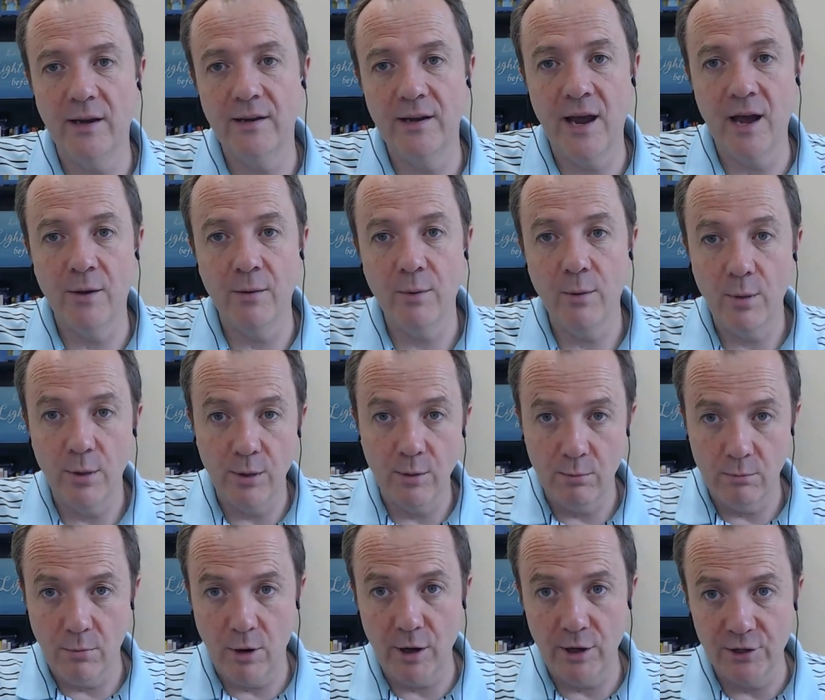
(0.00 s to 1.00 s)
Now the
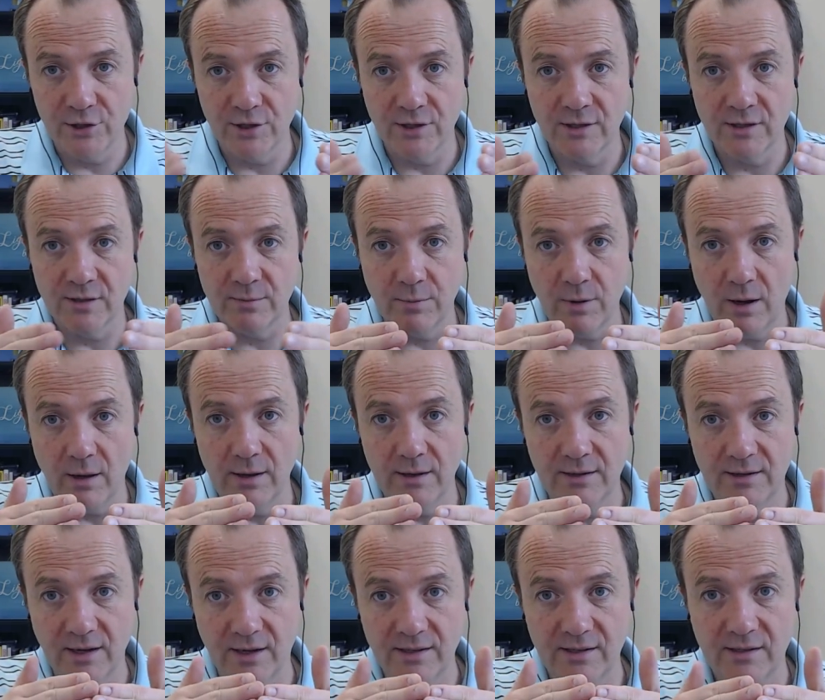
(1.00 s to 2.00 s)
margins, it
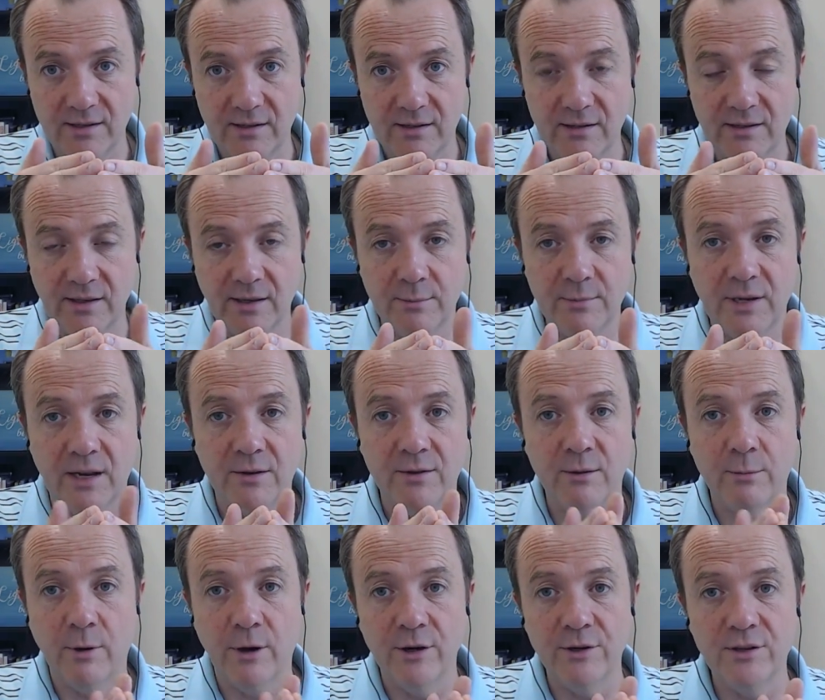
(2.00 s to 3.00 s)
does slim down the
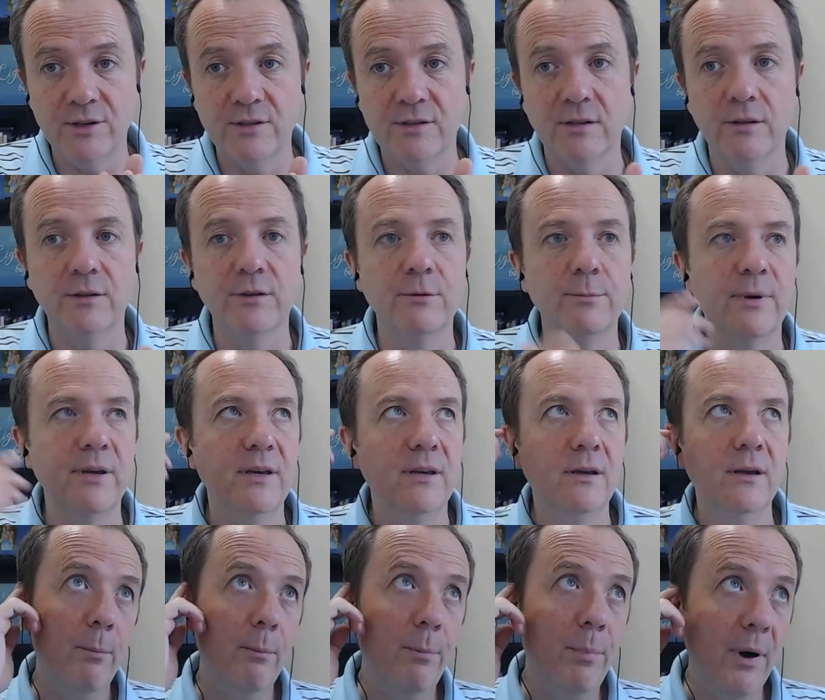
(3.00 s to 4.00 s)
margins a little bit,
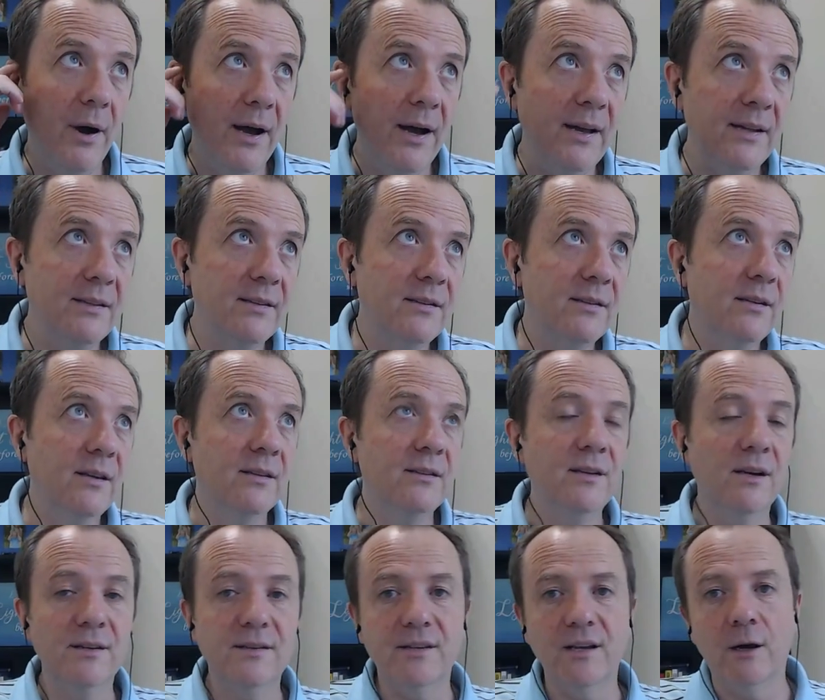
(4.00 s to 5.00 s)
but it
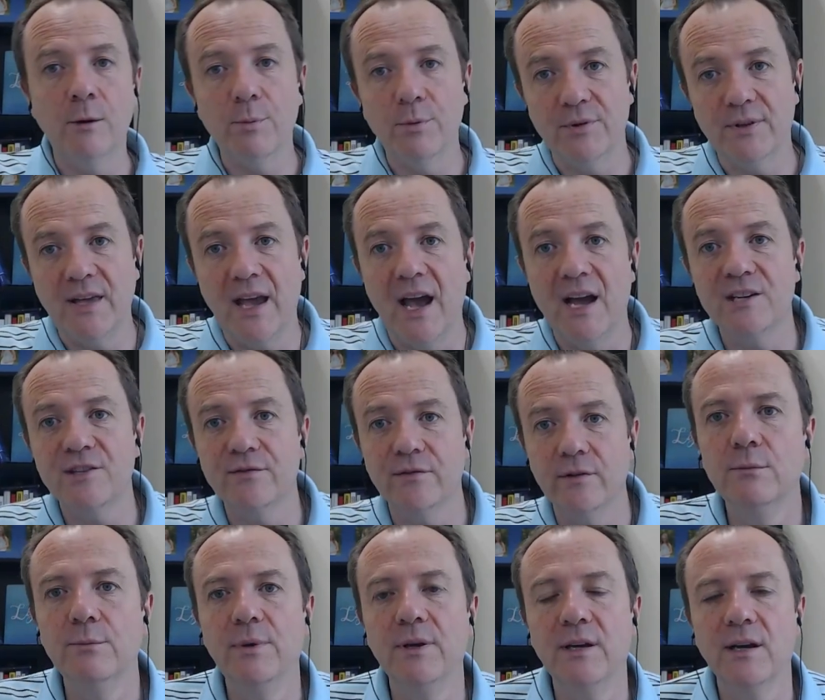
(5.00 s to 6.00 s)
does help with cash flow
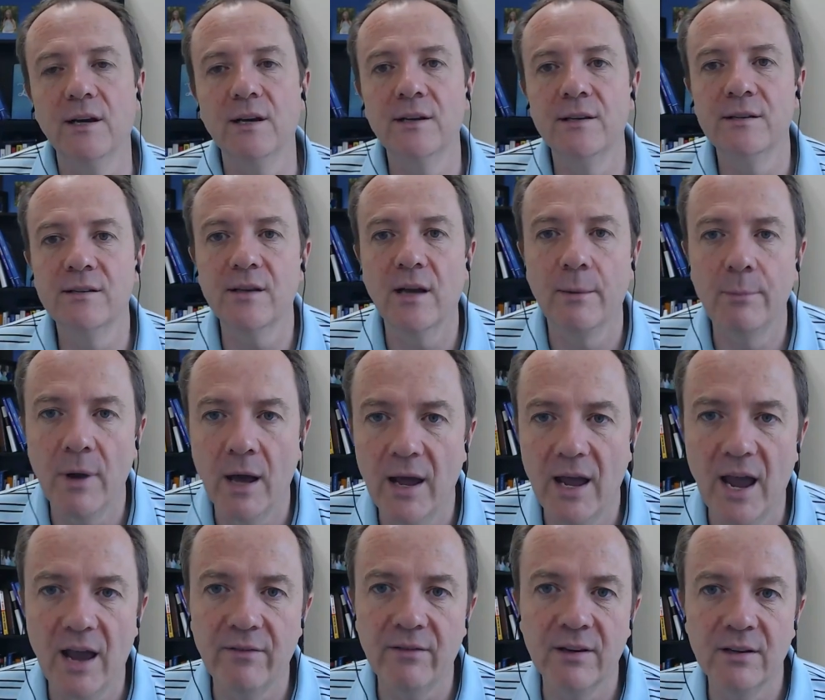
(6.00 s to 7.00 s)
because I'm not
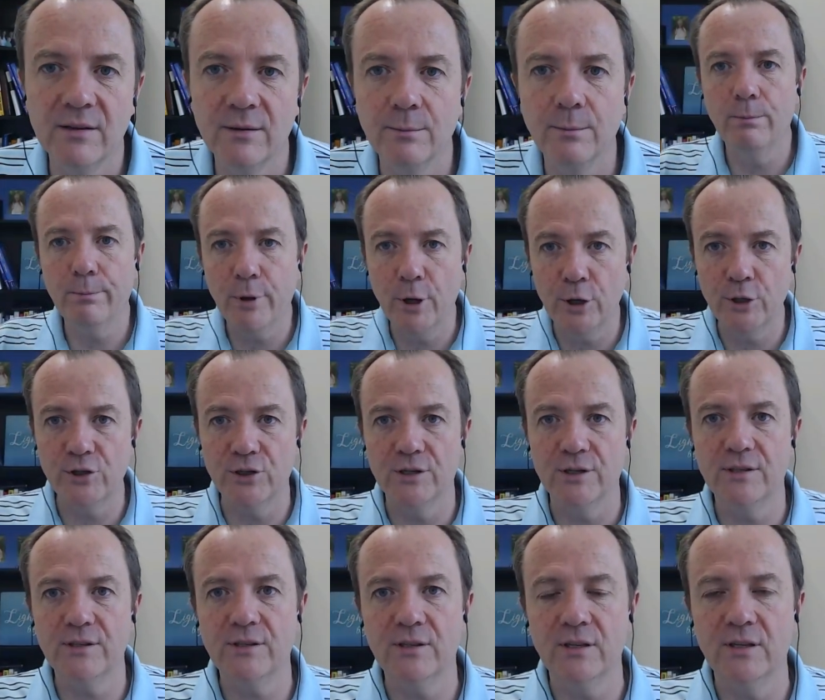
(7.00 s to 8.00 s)
having to
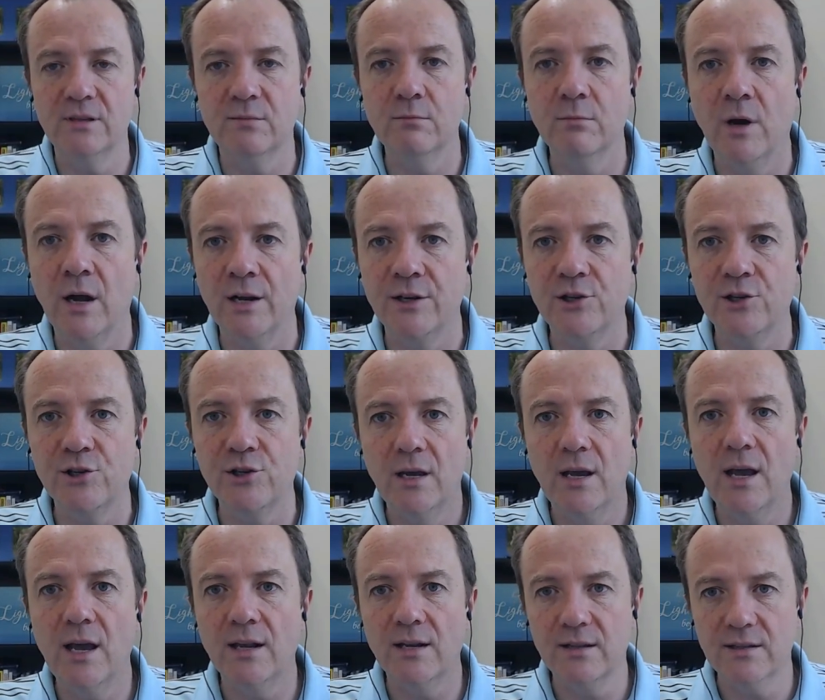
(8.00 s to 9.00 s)
purchase as much
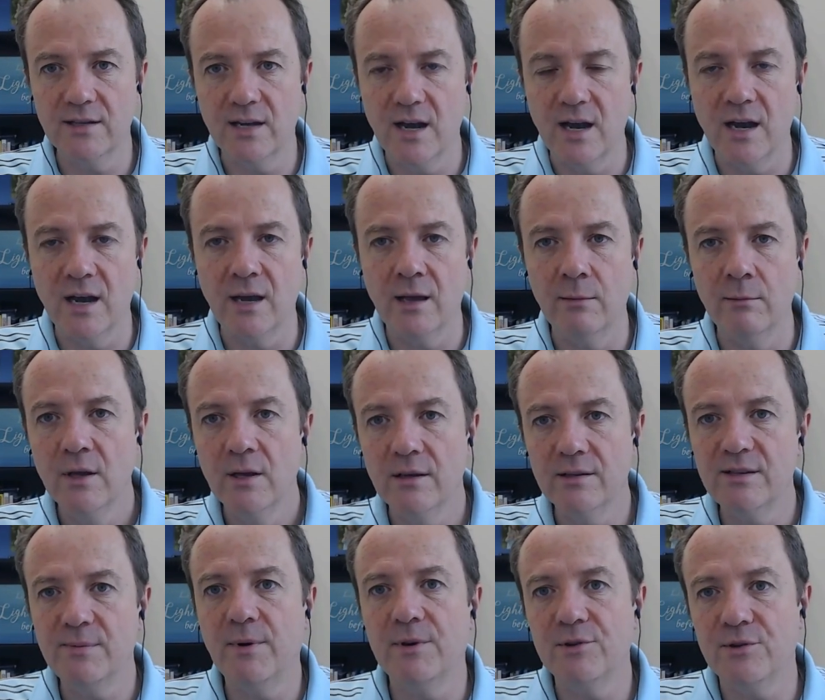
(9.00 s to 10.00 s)
at a time,
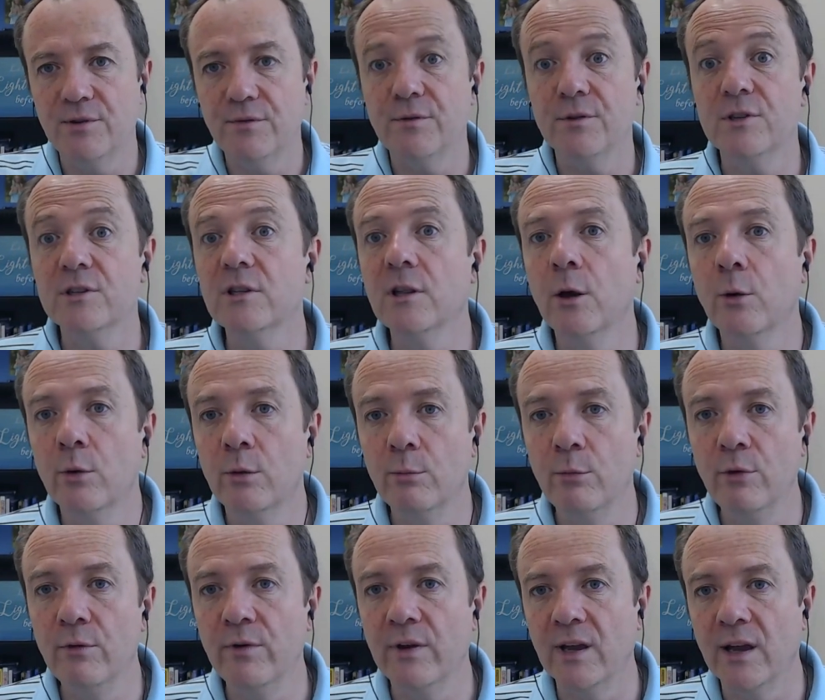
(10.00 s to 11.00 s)
especially for slower
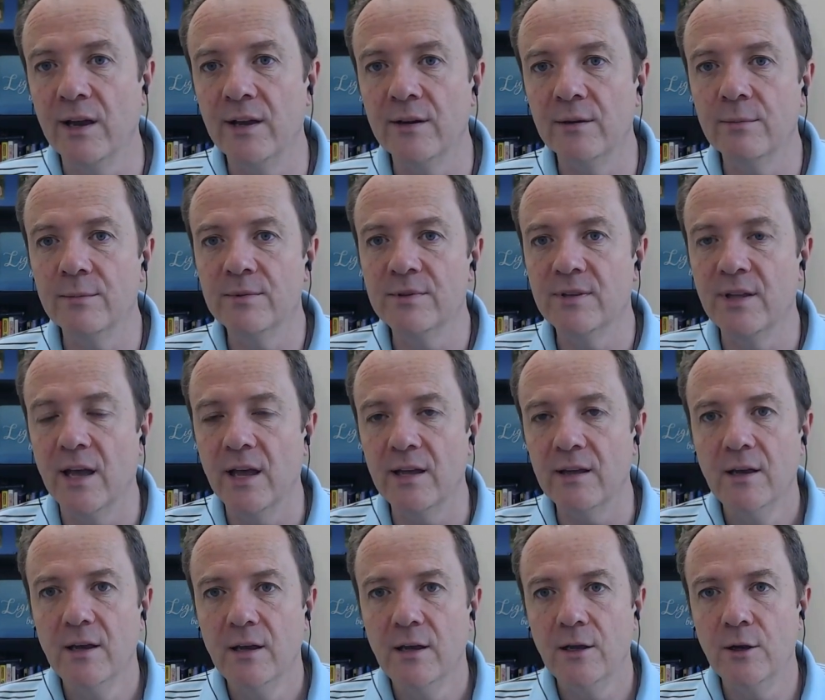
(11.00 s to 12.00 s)
moving items that,
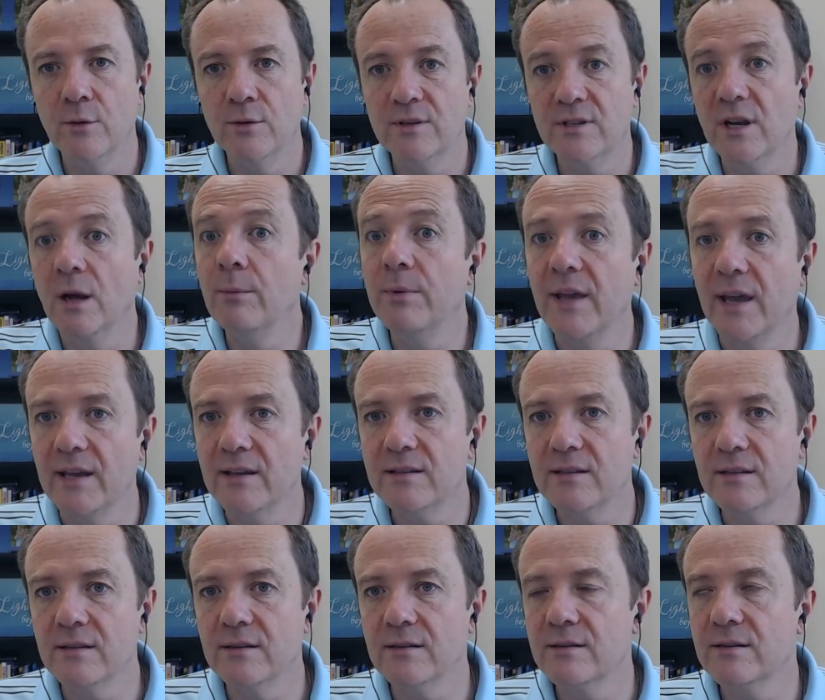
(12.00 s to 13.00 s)
you know, in some
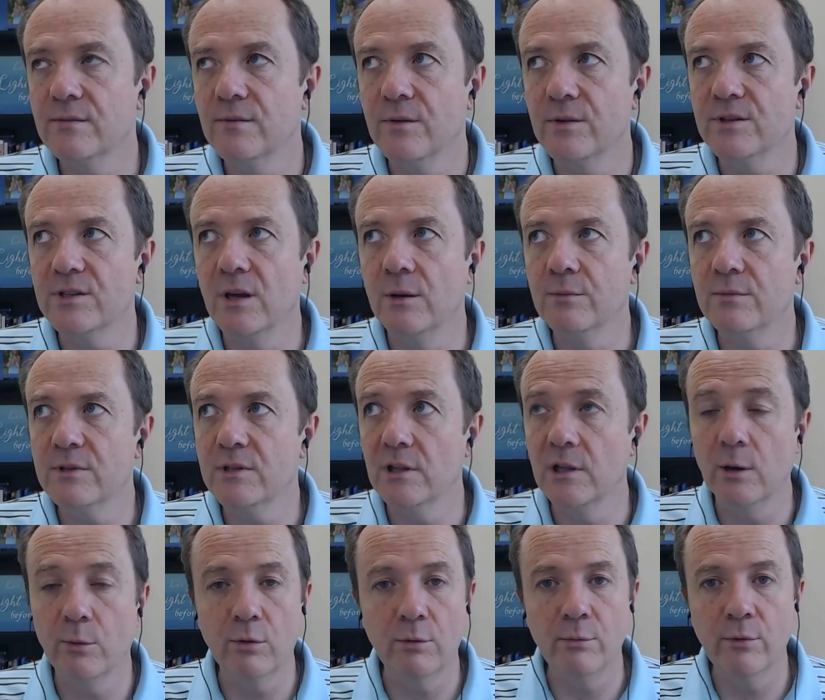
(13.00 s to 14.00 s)
cases for some
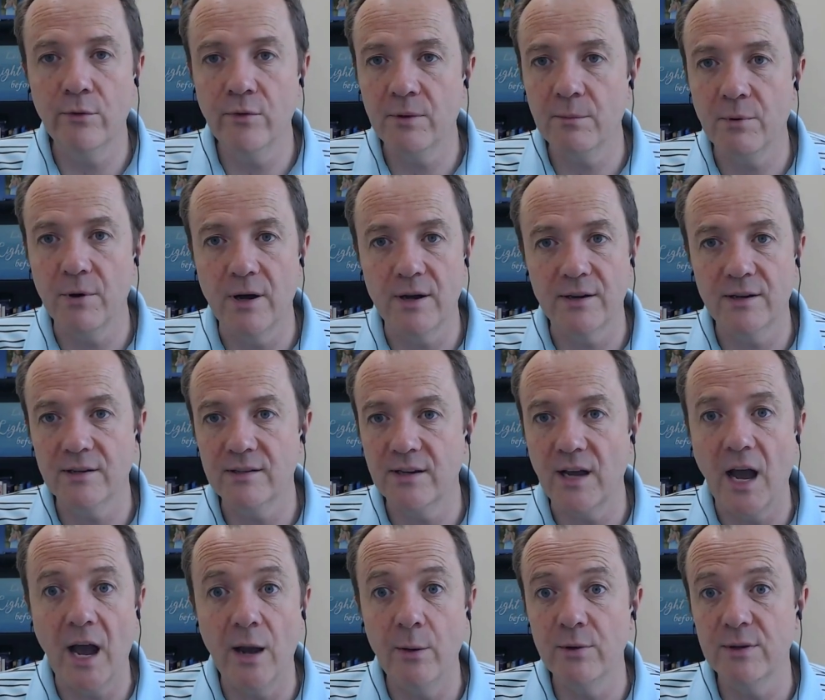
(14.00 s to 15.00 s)
slower moving products,
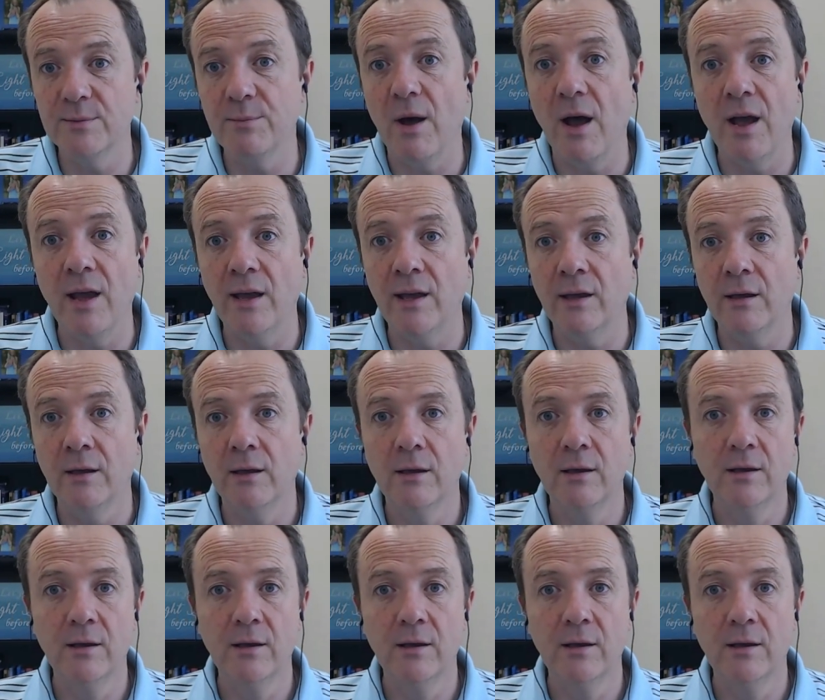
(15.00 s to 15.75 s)
I was buying